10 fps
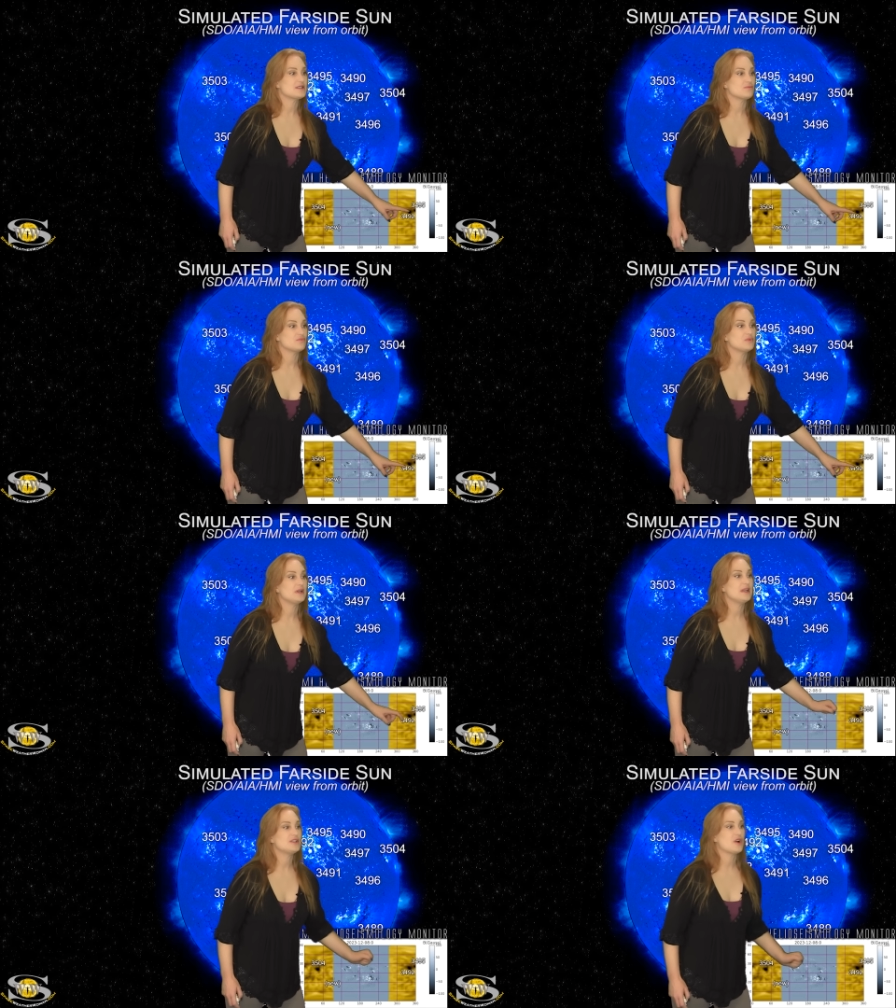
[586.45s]
some
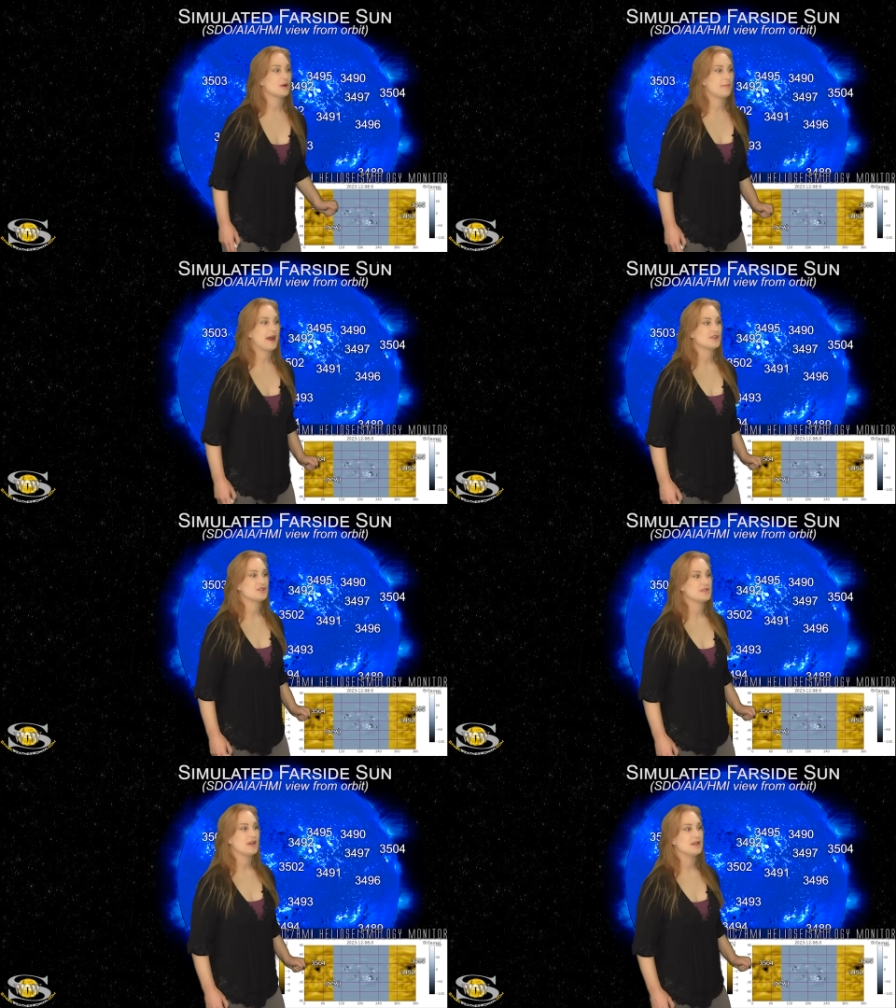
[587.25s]
really dark
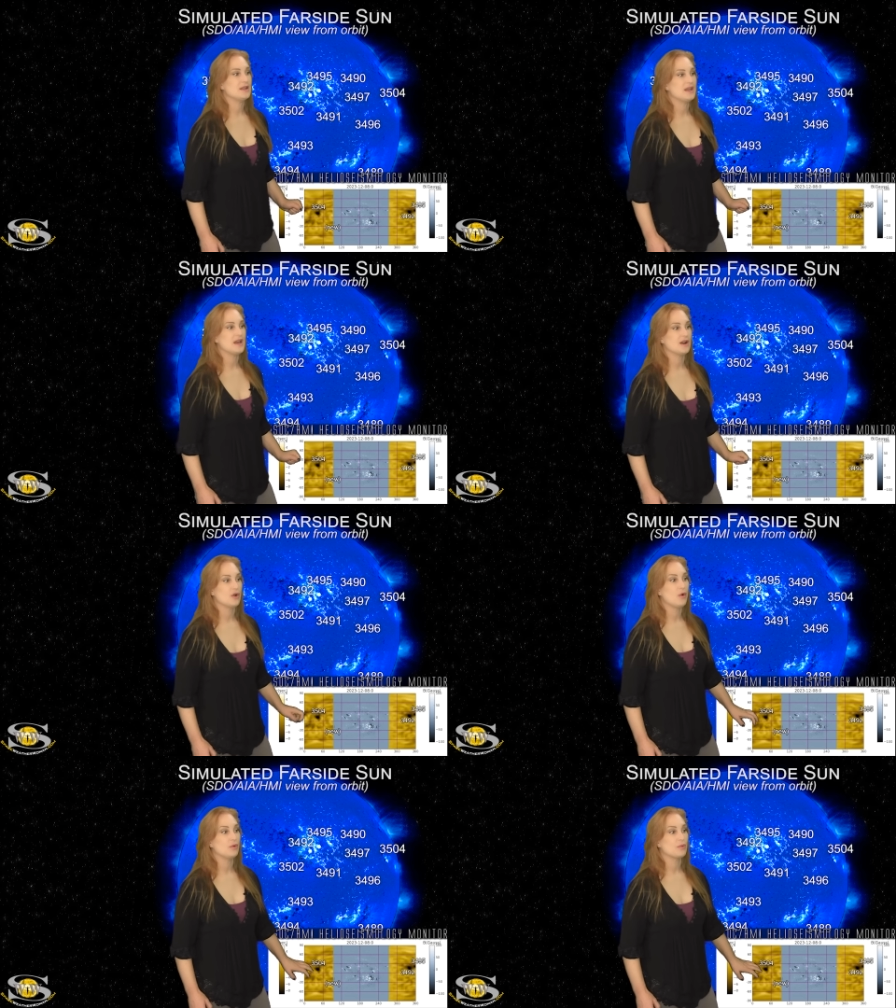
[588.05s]
patches in the
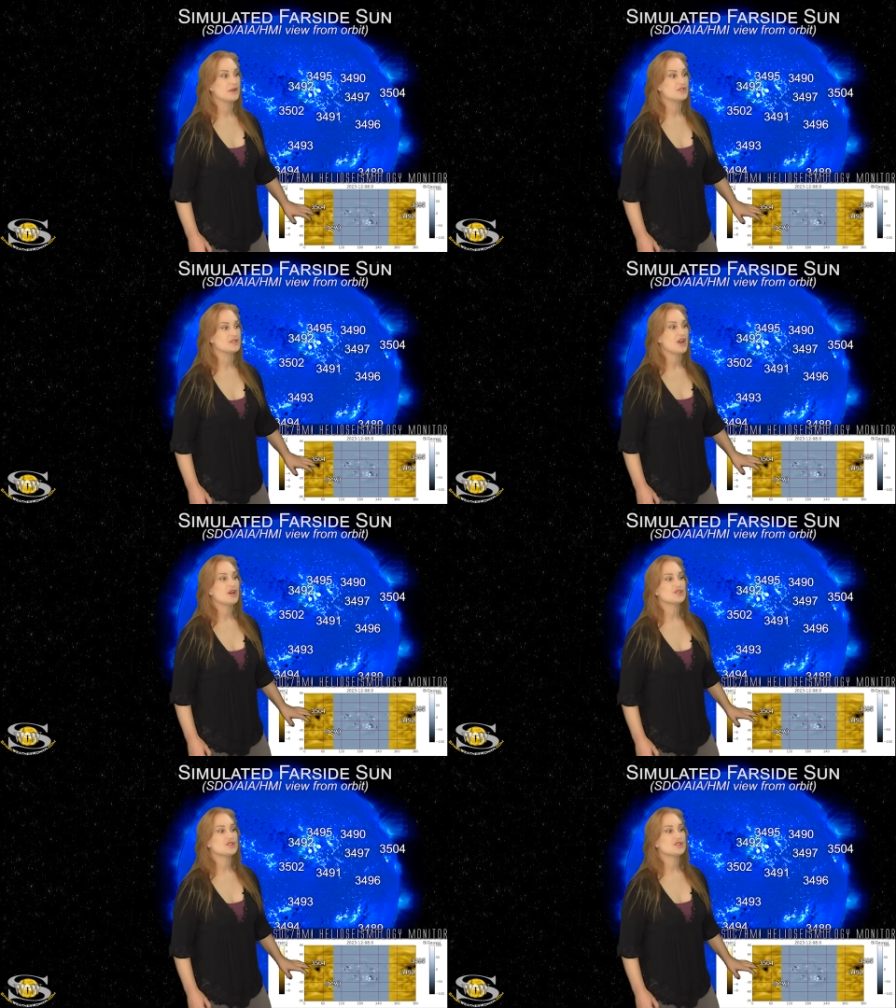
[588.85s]
gold regions.